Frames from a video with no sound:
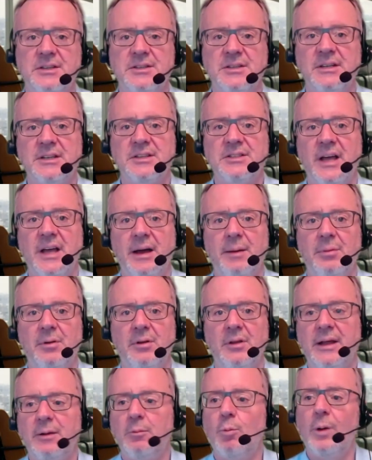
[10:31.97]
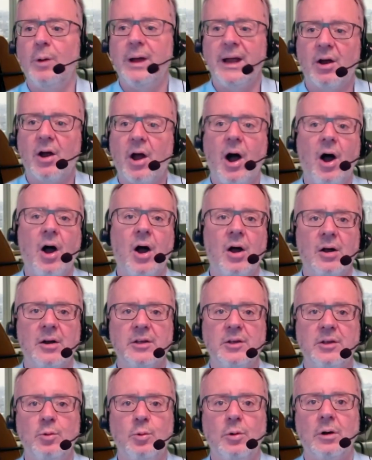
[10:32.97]
as an example, and where are
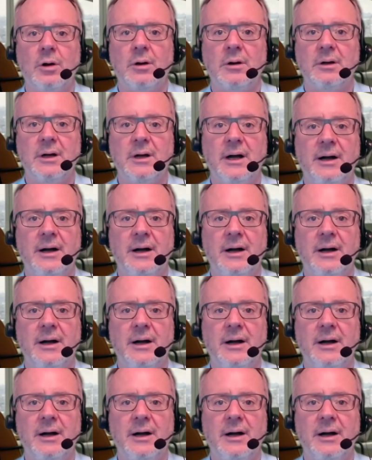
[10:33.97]
your,